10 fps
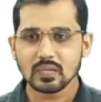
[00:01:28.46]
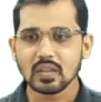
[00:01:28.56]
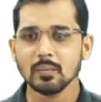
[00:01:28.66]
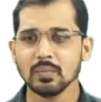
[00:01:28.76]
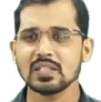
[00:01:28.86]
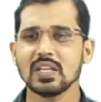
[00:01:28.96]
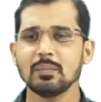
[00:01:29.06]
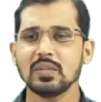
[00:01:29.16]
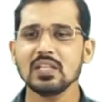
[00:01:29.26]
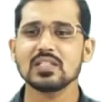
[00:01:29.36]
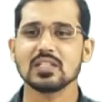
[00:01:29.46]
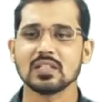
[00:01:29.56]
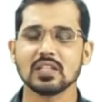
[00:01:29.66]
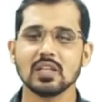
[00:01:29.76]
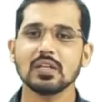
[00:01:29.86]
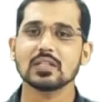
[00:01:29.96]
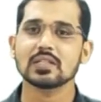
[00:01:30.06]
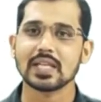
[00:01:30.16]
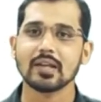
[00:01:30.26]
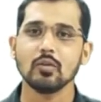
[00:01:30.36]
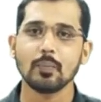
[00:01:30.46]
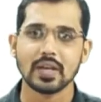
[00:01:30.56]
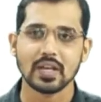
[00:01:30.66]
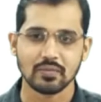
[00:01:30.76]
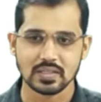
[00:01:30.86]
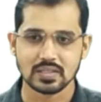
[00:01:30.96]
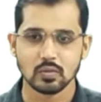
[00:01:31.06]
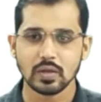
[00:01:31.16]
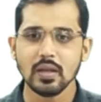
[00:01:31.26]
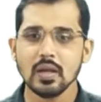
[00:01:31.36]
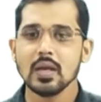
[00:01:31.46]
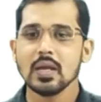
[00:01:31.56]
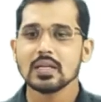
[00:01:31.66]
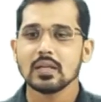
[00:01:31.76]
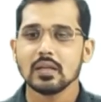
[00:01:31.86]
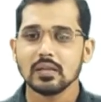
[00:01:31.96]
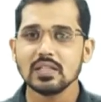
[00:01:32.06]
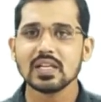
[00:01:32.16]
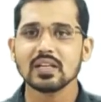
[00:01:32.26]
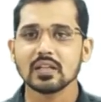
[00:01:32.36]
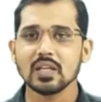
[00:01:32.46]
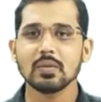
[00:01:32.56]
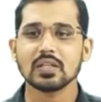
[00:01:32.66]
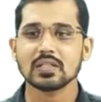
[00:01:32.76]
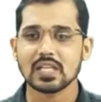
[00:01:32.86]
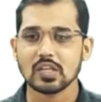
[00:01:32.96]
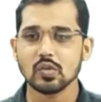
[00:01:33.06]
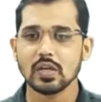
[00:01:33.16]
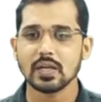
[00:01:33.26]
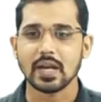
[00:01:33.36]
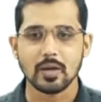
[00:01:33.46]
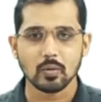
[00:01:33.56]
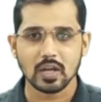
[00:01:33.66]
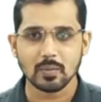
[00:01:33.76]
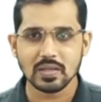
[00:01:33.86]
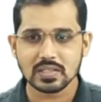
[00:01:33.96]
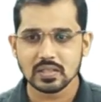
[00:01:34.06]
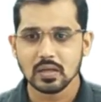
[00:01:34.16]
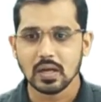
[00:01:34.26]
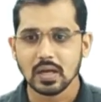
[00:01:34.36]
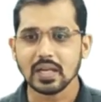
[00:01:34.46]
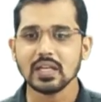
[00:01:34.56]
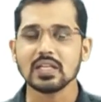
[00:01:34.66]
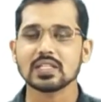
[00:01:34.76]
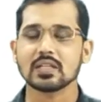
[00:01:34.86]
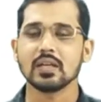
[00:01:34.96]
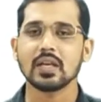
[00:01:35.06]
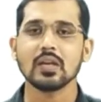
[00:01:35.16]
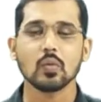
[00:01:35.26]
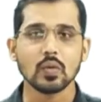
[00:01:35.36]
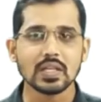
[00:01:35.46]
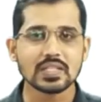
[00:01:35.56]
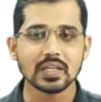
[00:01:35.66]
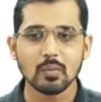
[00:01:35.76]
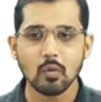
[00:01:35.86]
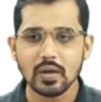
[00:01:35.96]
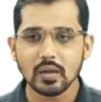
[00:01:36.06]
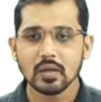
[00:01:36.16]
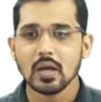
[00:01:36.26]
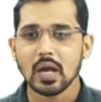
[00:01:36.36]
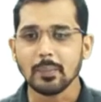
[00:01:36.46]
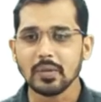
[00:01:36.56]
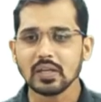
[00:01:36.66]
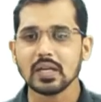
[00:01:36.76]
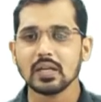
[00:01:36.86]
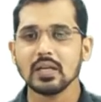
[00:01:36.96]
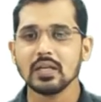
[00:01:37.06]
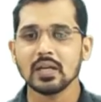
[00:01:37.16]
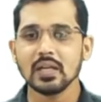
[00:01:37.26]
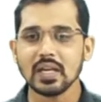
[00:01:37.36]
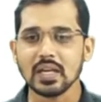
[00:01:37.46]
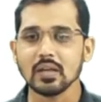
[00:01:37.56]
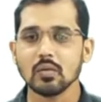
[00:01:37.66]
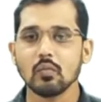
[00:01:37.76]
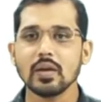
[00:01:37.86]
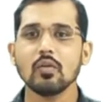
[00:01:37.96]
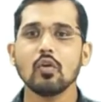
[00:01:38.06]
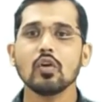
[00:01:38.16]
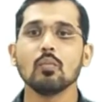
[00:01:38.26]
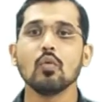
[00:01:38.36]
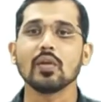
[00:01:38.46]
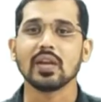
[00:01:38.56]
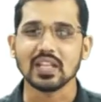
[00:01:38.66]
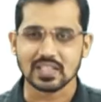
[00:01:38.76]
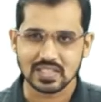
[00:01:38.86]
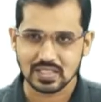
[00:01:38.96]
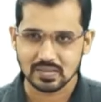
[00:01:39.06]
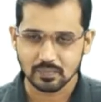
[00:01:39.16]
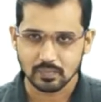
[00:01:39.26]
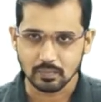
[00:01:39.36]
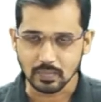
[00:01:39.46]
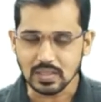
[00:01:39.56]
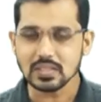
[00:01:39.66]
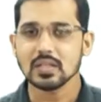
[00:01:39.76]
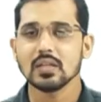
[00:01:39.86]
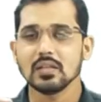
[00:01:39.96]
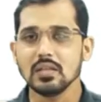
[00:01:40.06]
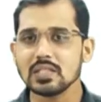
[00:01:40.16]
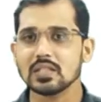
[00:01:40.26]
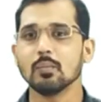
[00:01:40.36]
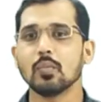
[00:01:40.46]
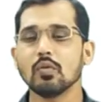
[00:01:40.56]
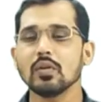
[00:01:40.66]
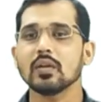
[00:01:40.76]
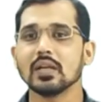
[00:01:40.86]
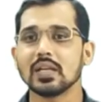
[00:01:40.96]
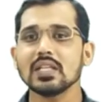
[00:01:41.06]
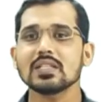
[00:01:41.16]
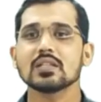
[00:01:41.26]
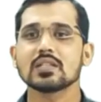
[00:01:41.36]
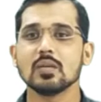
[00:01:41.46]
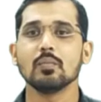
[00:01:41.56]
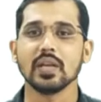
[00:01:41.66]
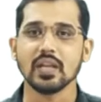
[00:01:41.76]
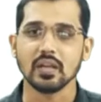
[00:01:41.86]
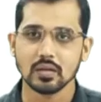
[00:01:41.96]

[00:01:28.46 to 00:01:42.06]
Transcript: means naphthenes is nothing but cycloparaffins. Okay, these are nothing but saturated hydrocarbons. Again, it is contain only single bond. After that, it containing one or more rings, means this compound contains some ring.